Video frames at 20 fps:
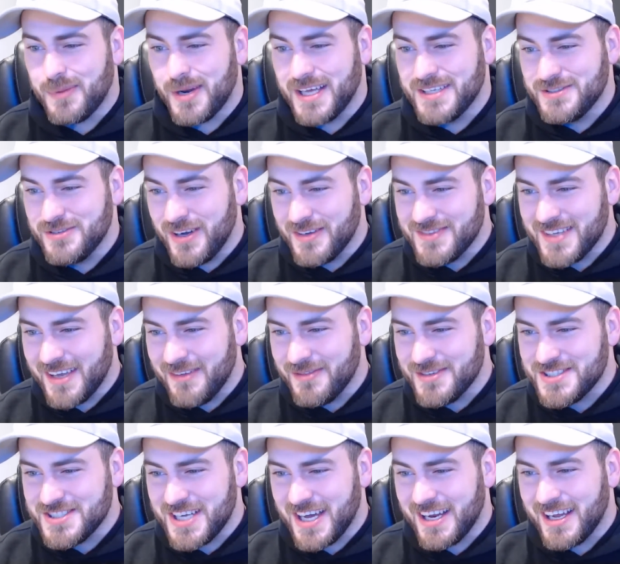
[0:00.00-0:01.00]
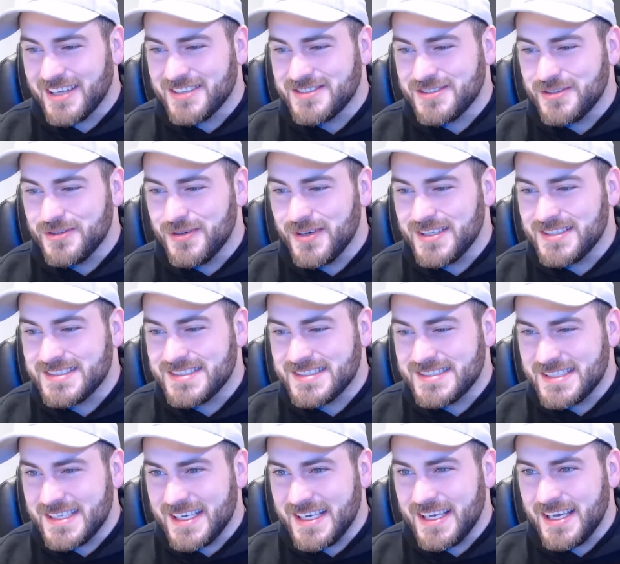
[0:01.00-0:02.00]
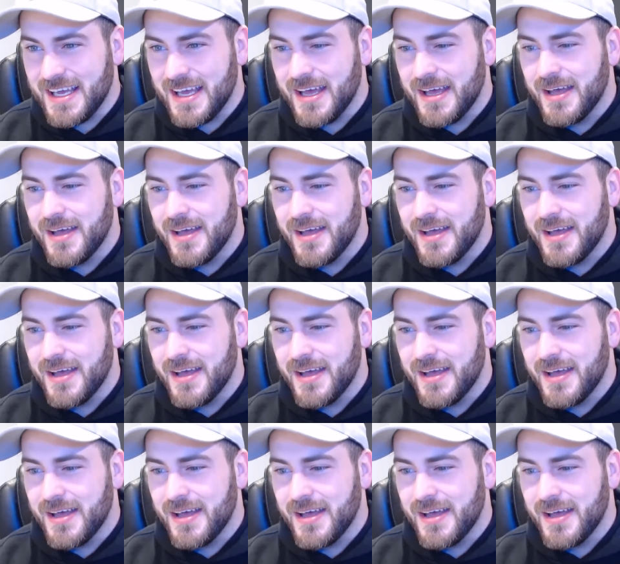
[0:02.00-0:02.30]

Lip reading: But I do have to give a shout out to C